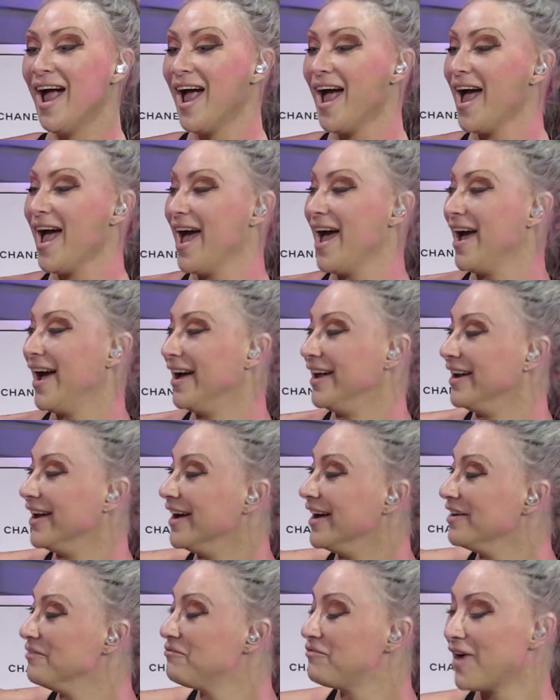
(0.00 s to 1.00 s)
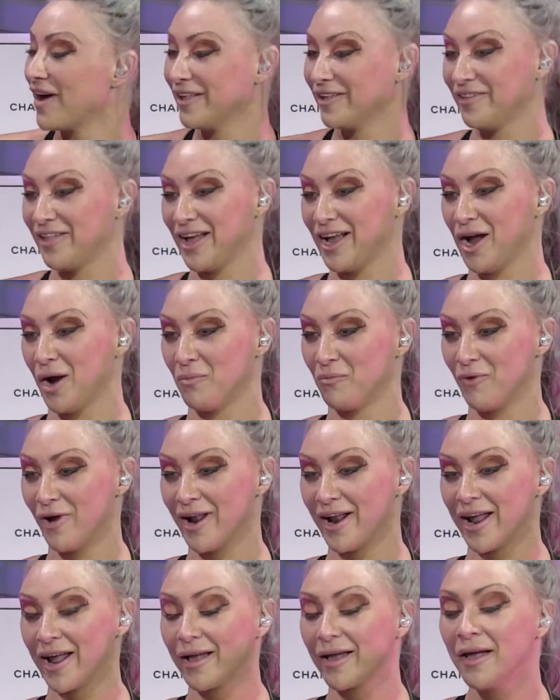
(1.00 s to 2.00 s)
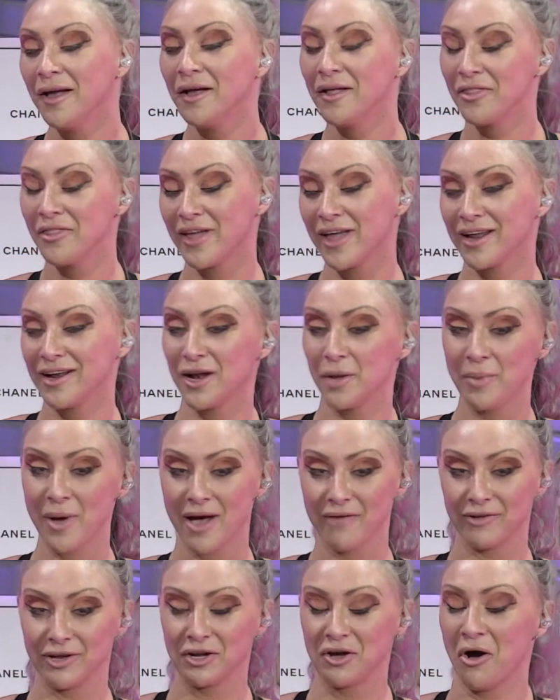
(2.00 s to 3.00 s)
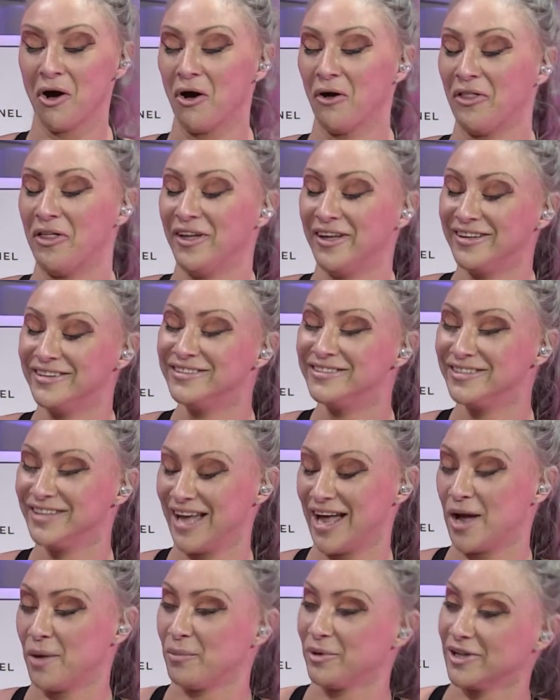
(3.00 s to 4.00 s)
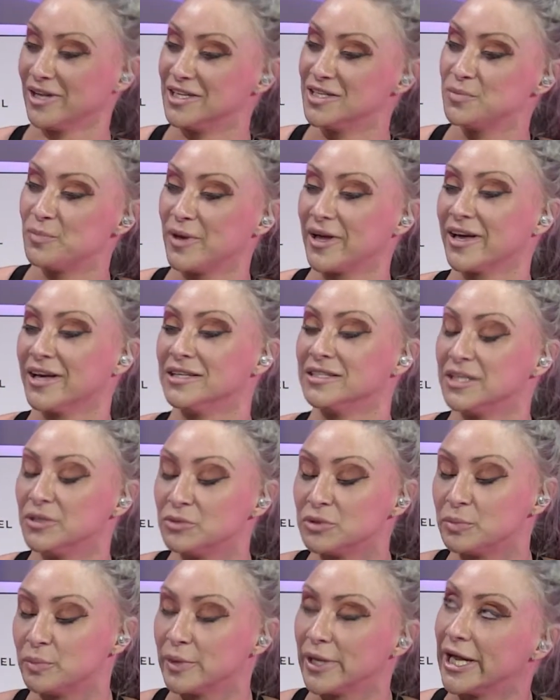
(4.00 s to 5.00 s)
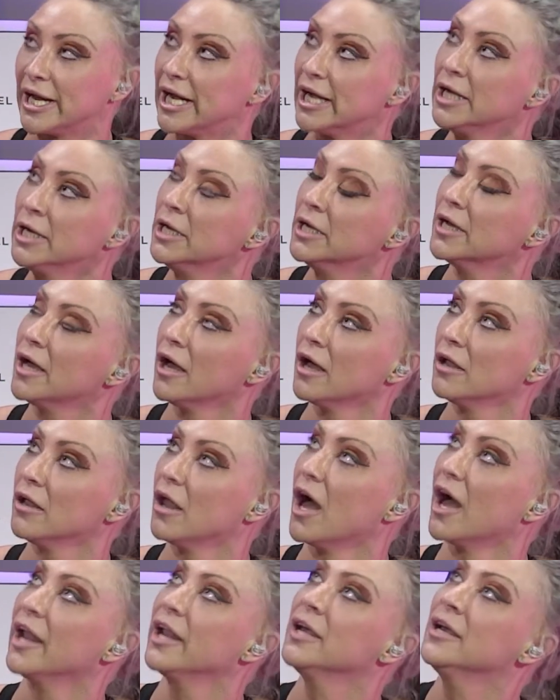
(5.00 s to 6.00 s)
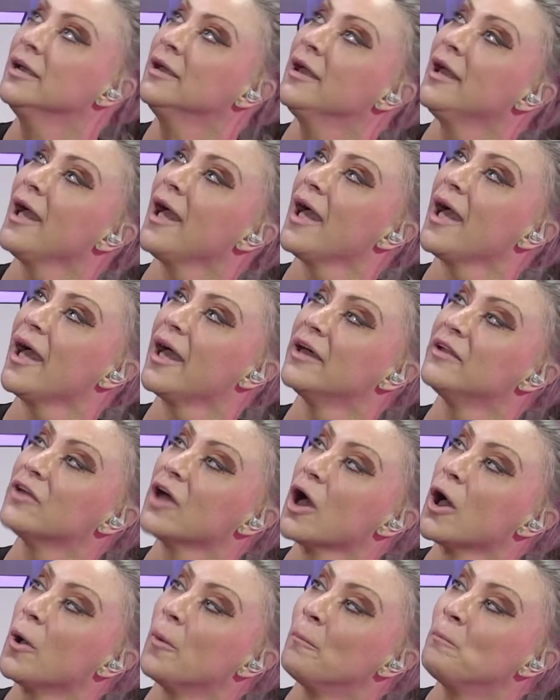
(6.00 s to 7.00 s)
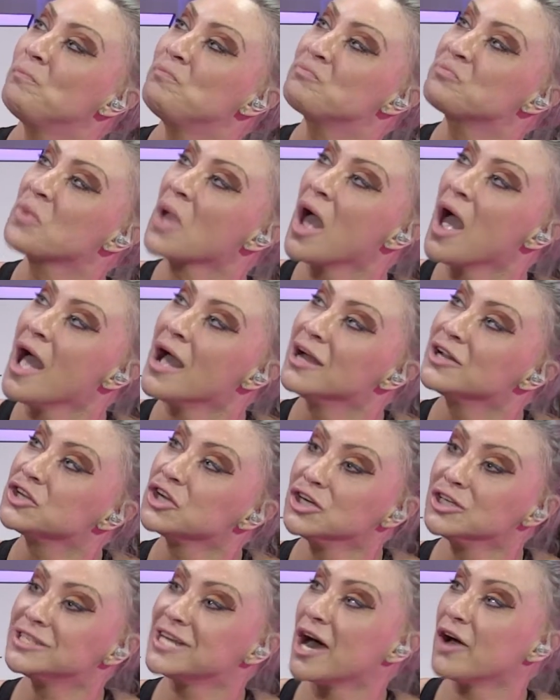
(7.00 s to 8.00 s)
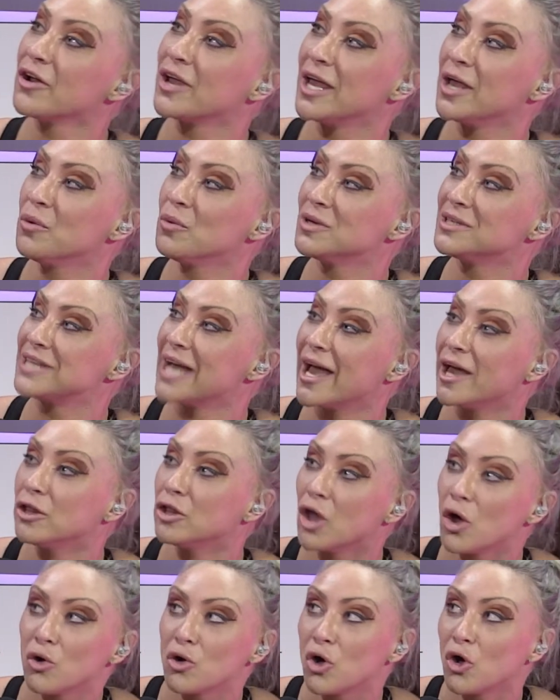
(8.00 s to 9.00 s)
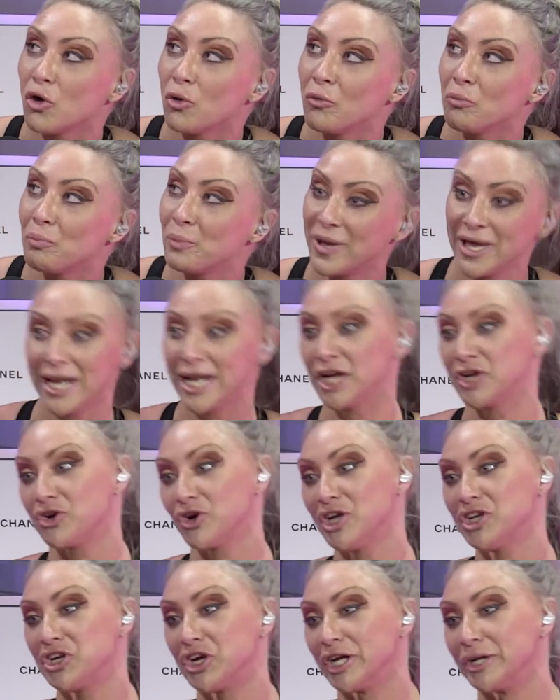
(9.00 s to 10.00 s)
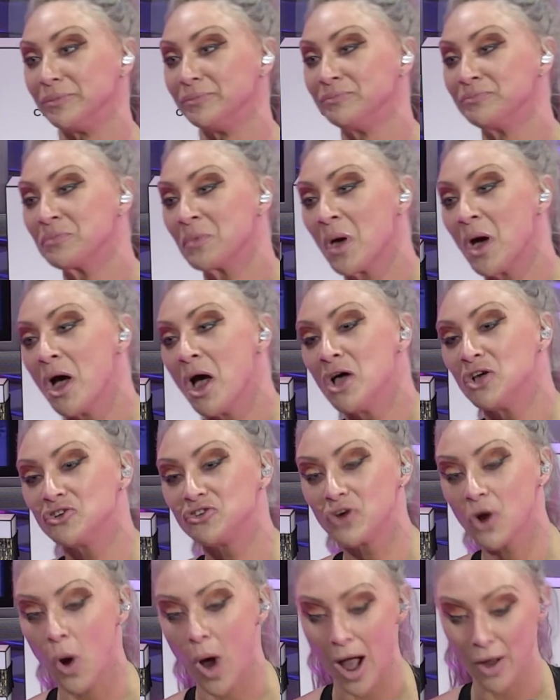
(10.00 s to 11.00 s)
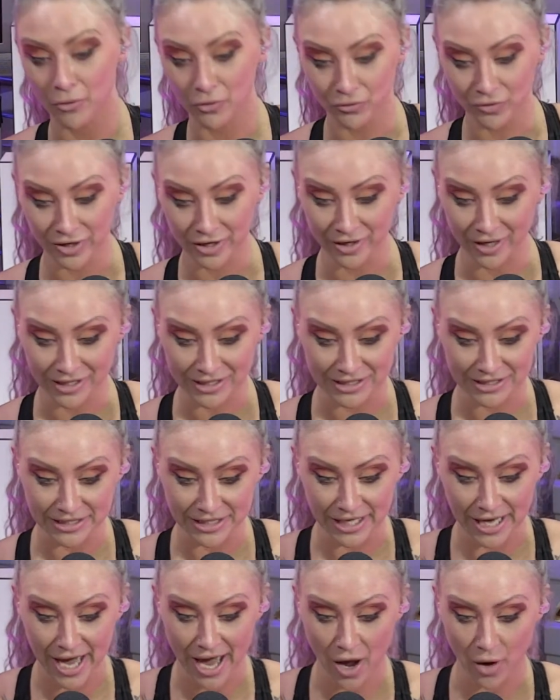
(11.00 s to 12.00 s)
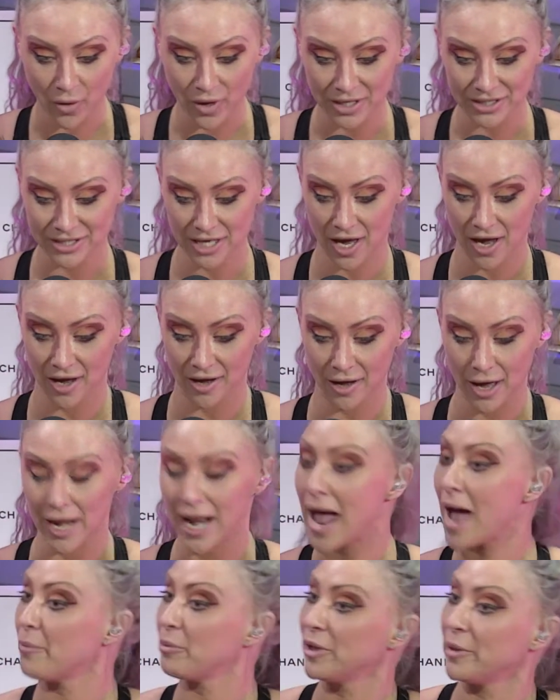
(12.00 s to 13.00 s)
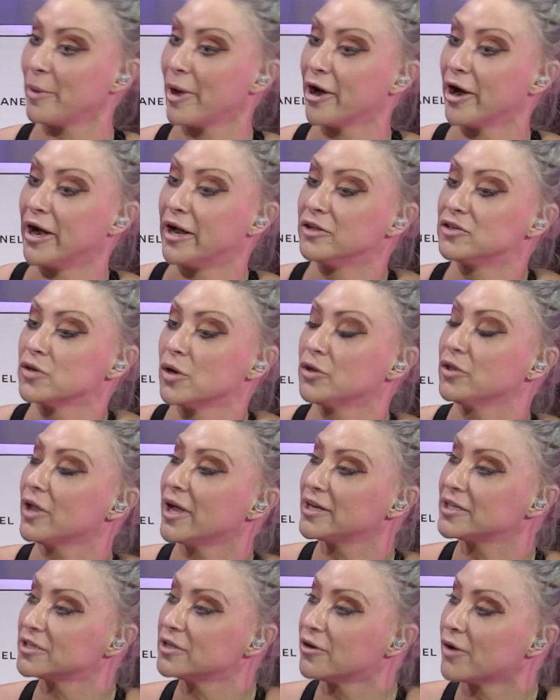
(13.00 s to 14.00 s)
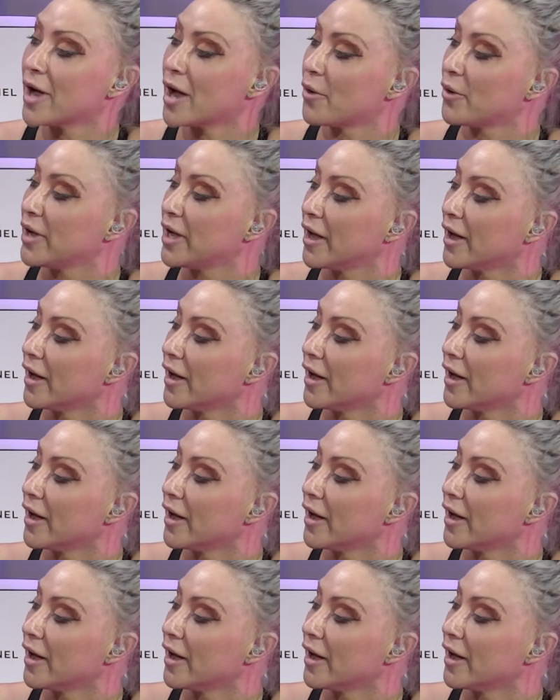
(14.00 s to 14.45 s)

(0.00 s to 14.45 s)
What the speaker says: and finally they come running. They ended up having to call the ambulance because he was bleeding a lot. And turns out he was a local pediatrician. So I would really like to see how his and happily married. So I'd like to know how he